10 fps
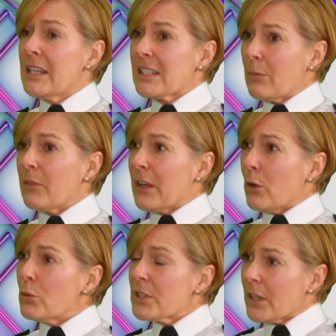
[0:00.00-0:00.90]
Some of it
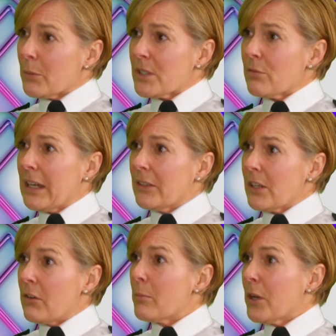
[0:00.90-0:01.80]
also is around
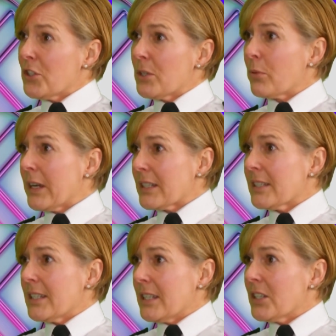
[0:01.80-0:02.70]
our emerging
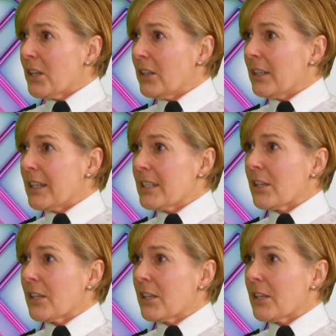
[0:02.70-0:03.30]
practices internally.